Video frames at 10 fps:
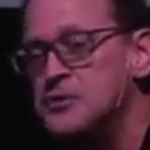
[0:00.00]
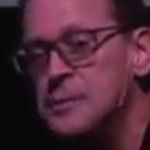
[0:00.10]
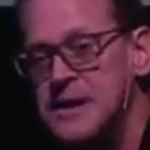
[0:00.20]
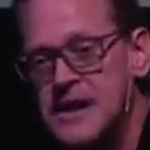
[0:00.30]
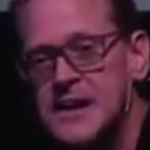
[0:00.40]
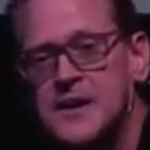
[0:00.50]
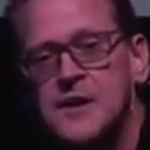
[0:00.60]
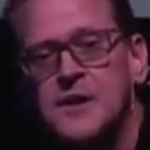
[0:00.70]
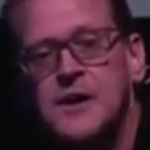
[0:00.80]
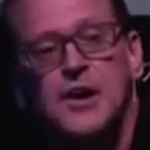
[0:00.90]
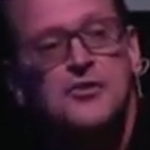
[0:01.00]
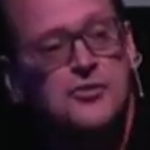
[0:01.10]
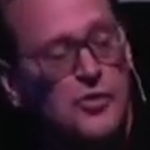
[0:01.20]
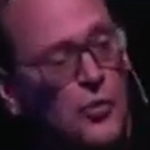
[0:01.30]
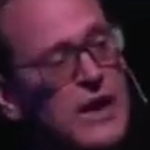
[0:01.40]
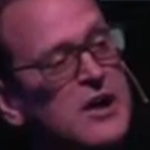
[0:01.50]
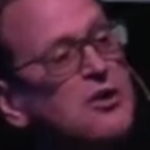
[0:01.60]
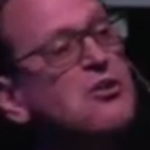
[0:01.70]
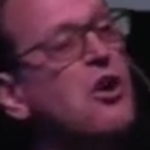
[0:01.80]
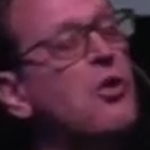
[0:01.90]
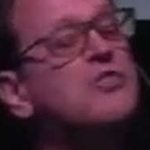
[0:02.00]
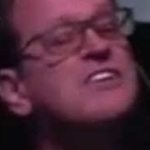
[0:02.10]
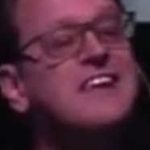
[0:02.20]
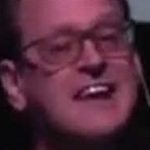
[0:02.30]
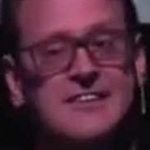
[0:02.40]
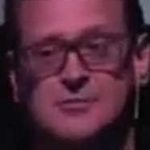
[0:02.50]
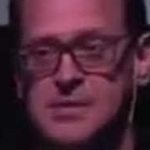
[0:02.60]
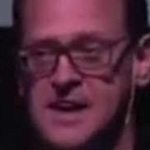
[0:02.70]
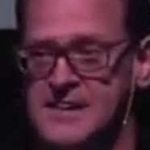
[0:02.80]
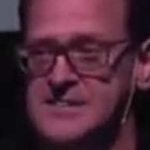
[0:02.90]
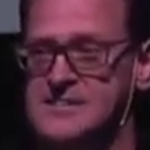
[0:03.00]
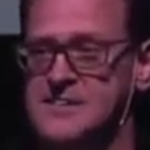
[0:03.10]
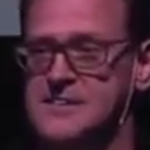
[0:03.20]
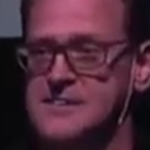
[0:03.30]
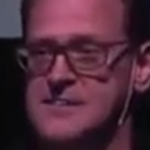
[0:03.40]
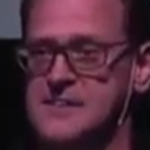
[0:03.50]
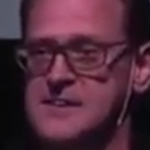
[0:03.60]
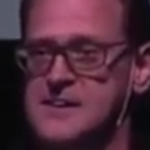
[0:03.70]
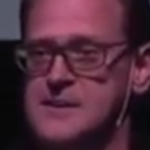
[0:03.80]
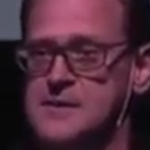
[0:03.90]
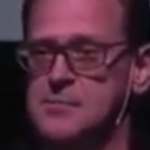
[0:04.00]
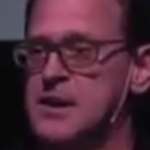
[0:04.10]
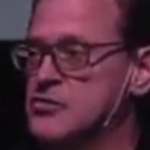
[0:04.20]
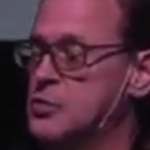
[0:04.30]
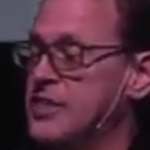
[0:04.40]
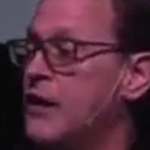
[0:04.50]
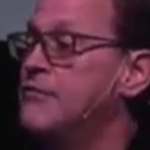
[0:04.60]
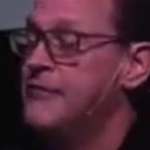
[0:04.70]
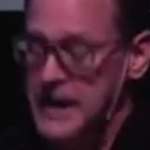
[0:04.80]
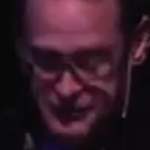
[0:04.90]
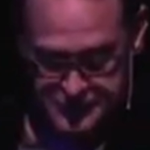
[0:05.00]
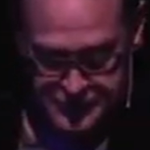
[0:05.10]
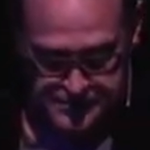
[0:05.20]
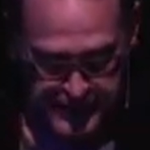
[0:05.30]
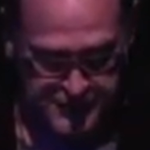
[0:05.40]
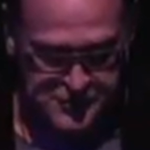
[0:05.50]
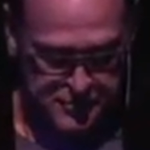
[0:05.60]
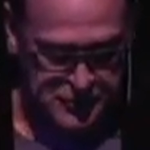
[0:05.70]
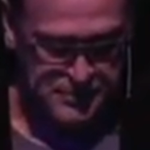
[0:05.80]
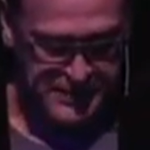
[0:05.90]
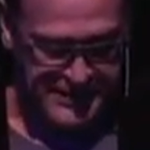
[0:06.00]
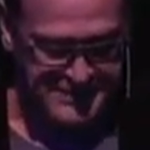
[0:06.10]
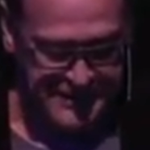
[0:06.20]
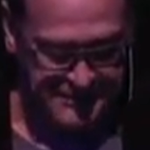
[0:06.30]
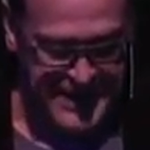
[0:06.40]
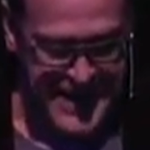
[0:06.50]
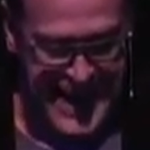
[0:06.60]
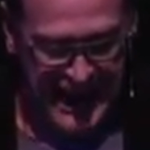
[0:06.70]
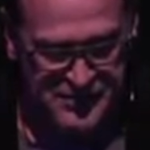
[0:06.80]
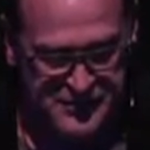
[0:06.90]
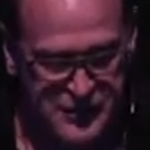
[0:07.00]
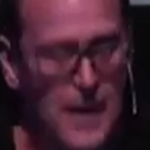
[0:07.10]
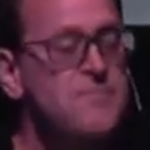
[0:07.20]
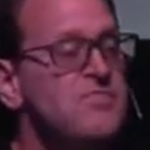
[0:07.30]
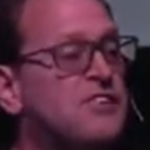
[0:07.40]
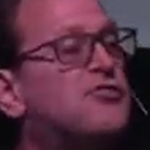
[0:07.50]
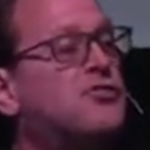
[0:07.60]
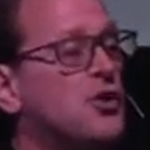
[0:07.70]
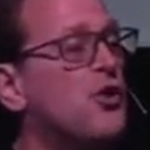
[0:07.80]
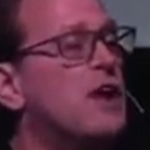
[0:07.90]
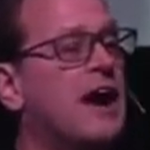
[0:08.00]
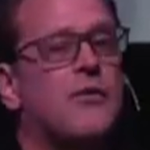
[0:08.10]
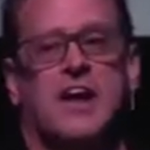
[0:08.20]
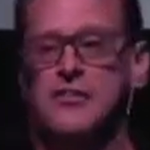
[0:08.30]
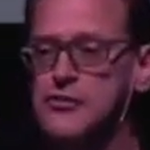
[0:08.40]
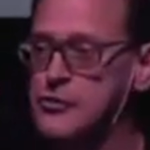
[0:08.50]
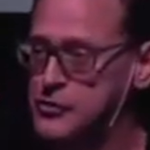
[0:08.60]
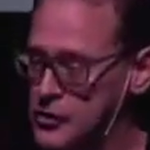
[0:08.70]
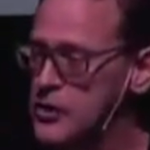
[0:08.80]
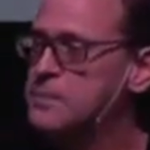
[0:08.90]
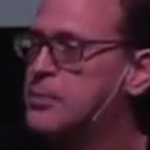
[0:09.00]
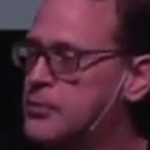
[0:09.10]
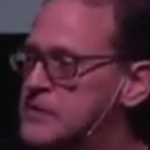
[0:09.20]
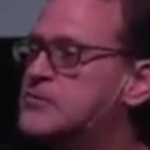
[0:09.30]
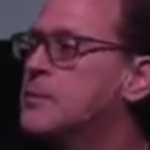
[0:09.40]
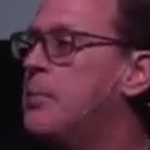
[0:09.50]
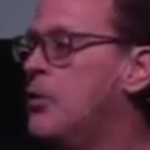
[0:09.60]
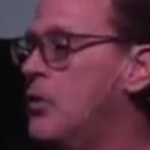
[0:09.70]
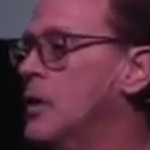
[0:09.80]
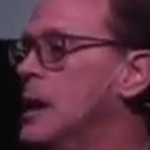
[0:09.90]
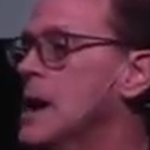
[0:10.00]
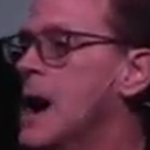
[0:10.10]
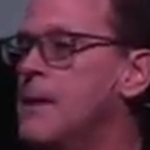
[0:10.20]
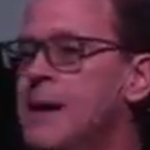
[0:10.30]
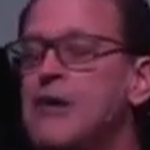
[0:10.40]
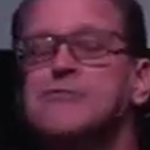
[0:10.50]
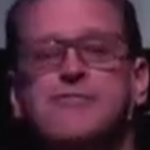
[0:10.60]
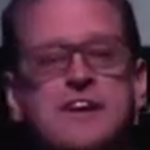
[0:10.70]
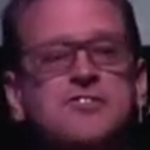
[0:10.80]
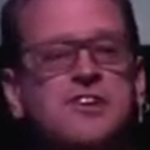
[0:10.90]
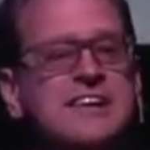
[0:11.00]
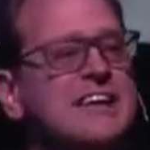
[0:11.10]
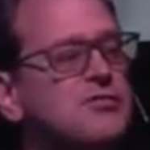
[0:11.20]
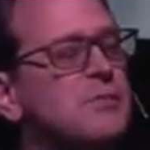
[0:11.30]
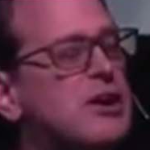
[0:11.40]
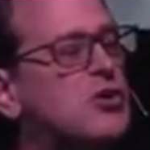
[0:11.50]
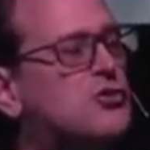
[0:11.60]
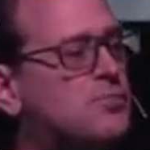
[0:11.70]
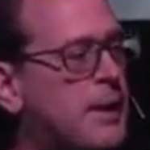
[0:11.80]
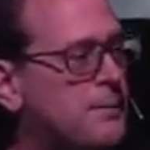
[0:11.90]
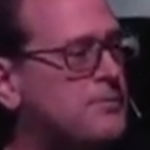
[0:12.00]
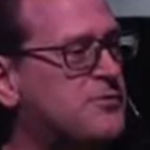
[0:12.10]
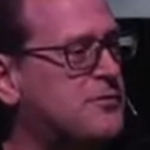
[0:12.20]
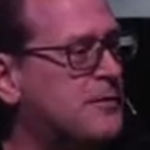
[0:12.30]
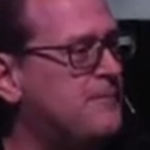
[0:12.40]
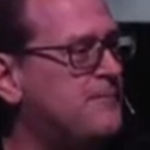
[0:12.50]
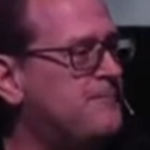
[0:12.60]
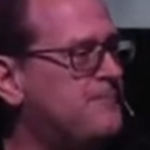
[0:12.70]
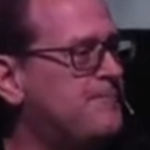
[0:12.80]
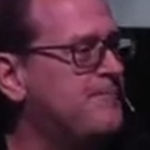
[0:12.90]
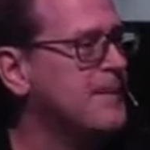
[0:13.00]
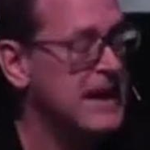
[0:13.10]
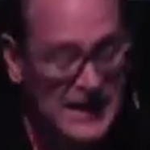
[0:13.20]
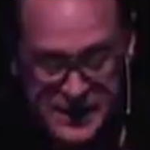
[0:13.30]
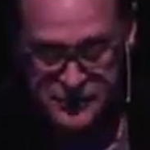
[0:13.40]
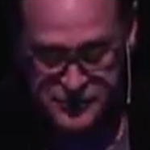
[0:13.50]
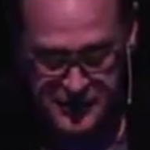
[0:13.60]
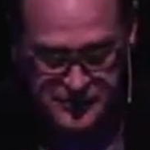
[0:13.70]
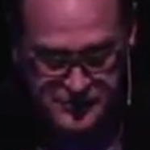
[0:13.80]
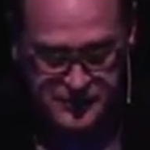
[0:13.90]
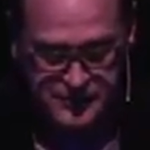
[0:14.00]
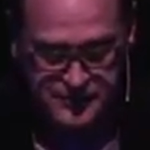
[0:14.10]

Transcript: you to be in, so that we can go to the next place. Because without faith, it's impossible to please Him. And this third area, this third principle about vision gives me goosebumps. And it is this: